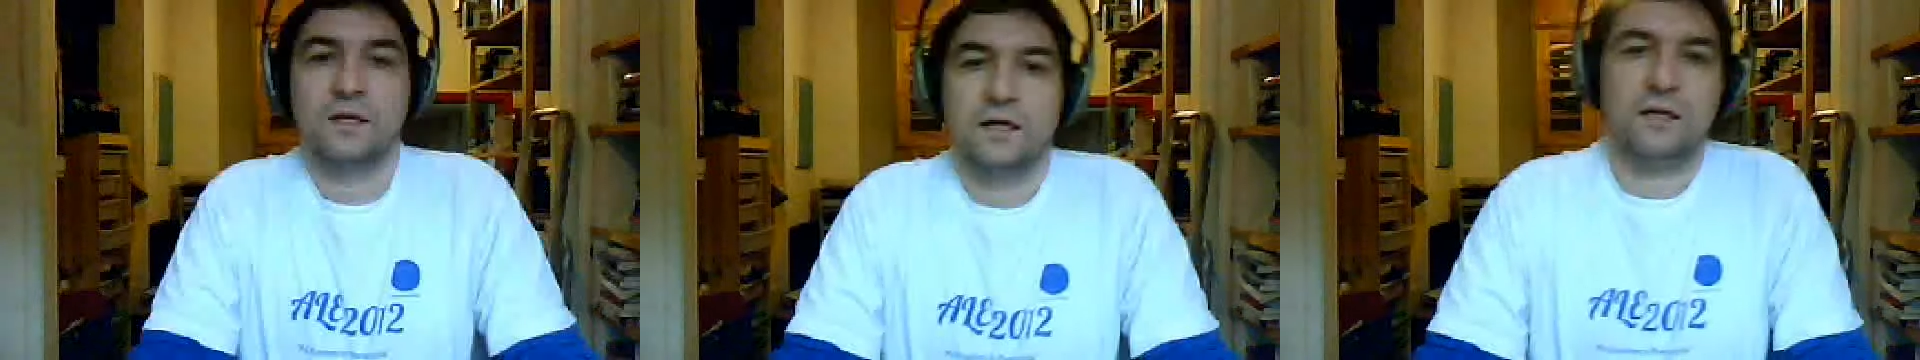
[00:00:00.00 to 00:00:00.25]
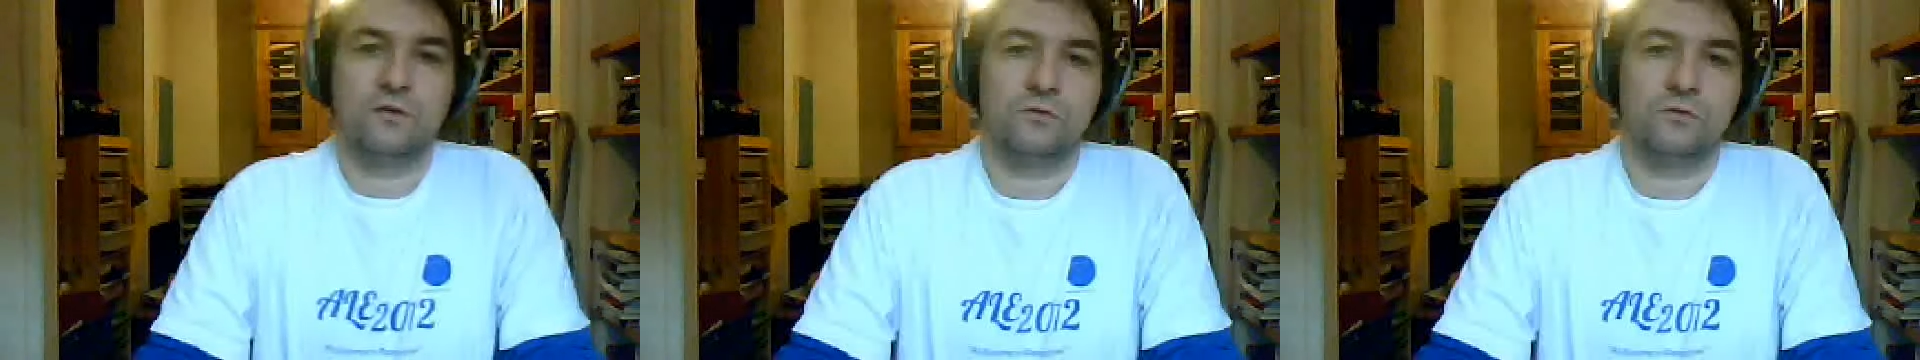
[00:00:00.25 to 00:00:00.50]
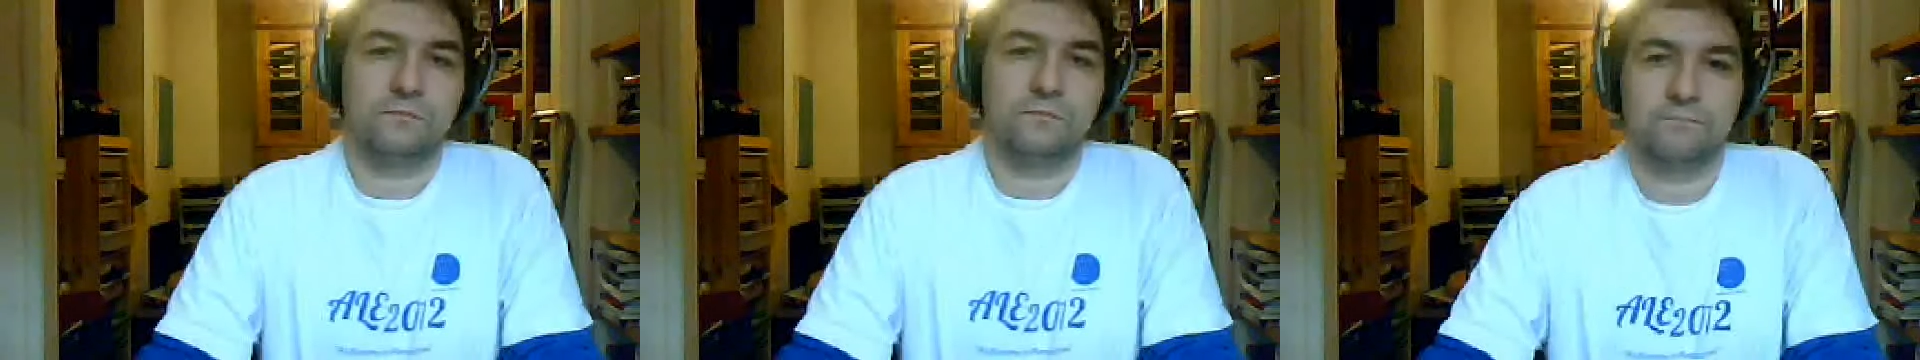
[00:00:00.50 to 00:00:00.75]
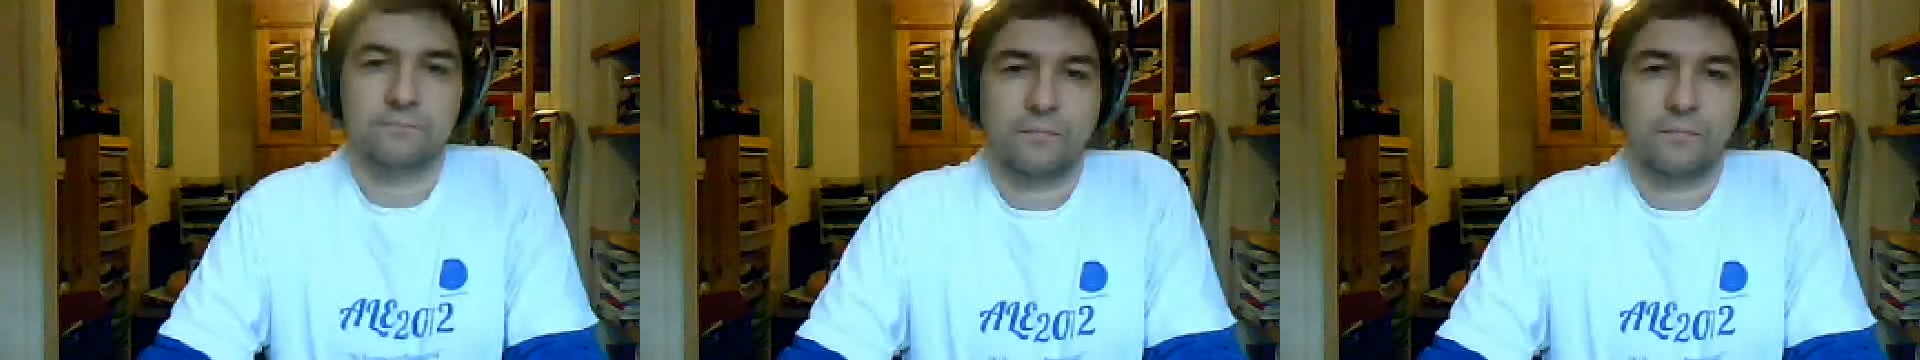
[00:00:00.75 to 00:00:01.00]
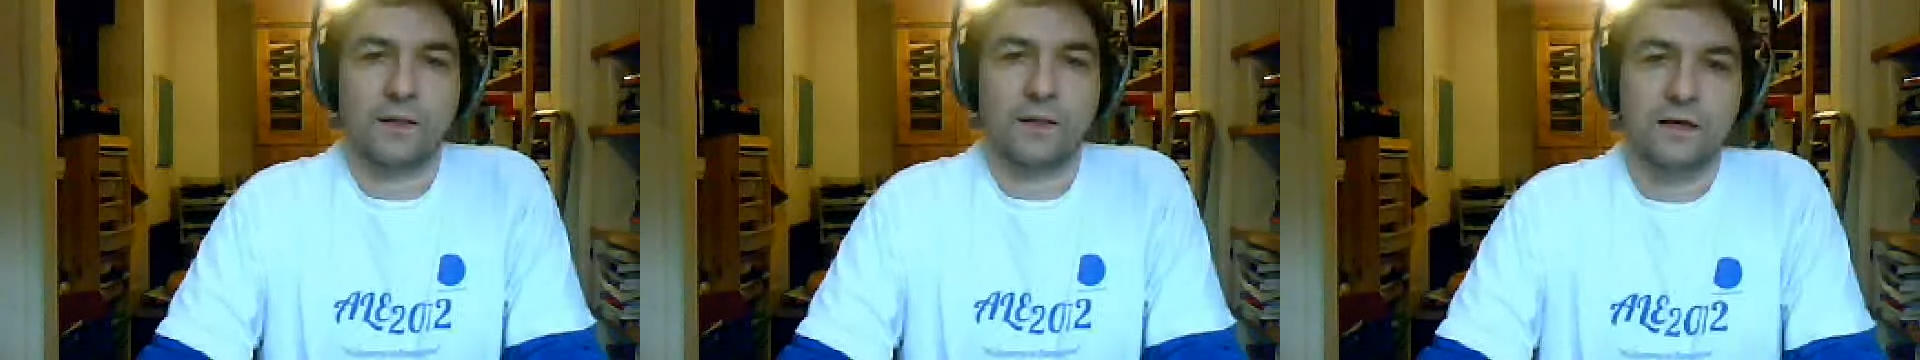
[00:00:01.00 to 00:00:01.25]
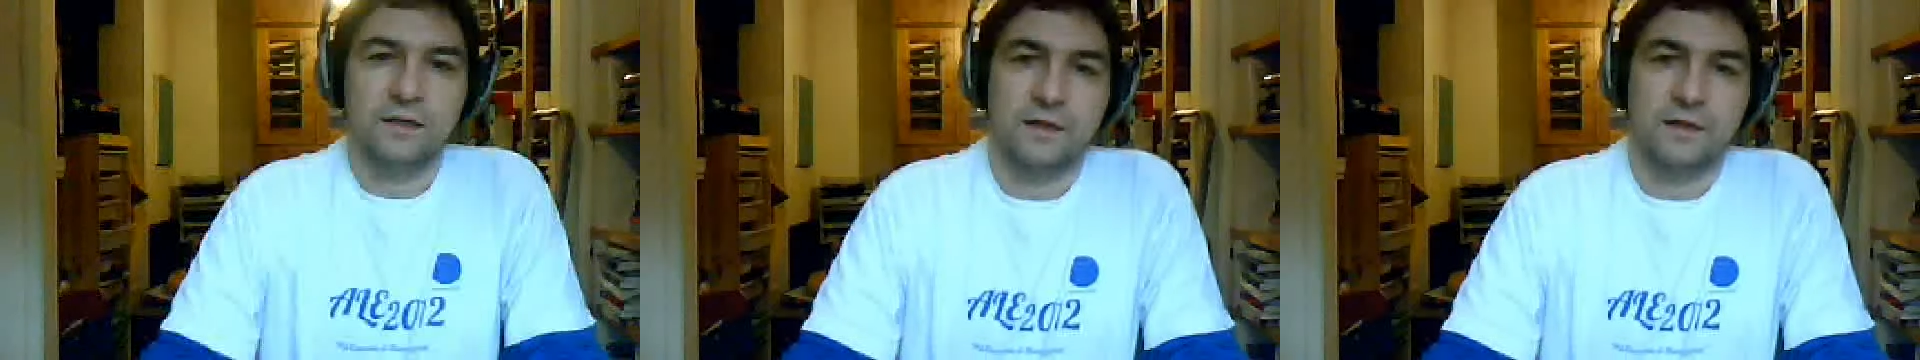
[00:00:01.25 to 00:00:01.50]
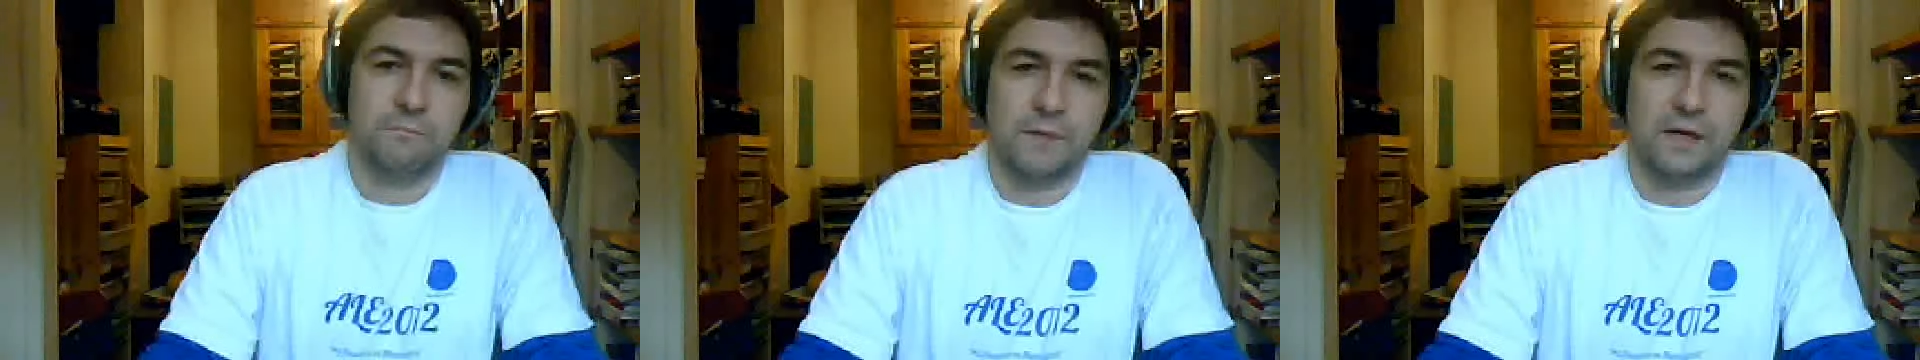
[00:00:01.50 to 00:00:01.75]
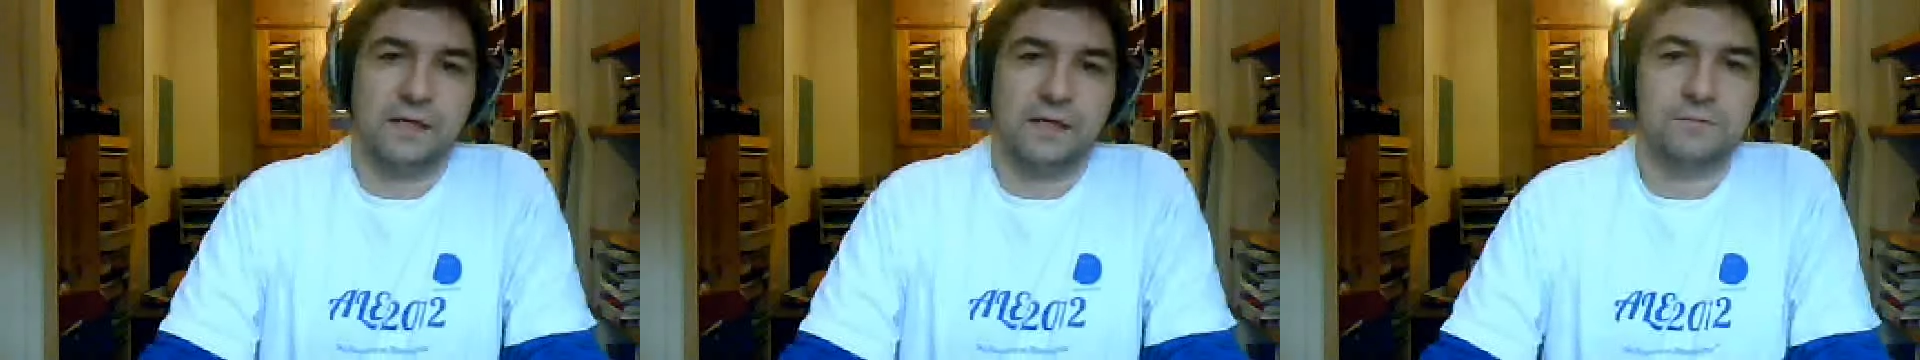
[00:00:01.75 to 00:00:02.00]
Hello, my
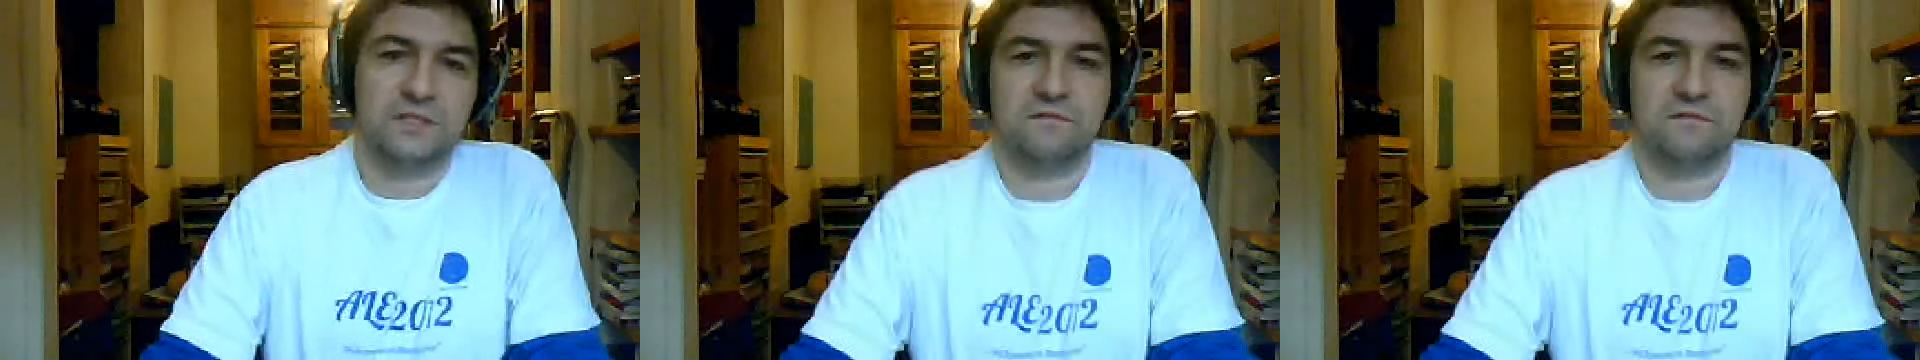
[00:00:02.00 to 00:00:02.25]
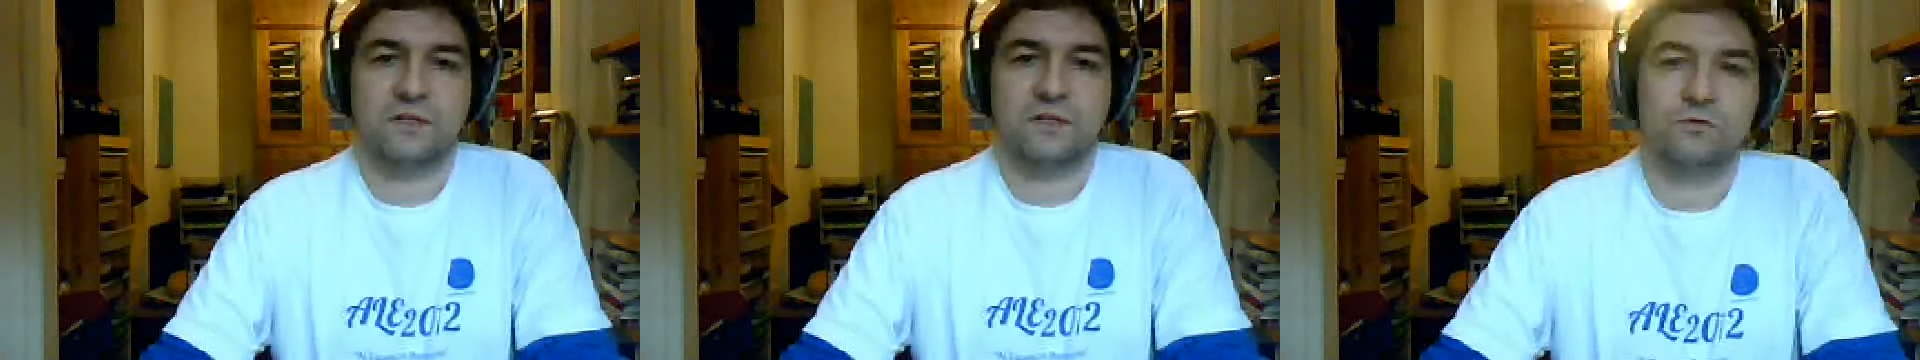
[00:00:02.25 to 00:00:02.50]
name is Yves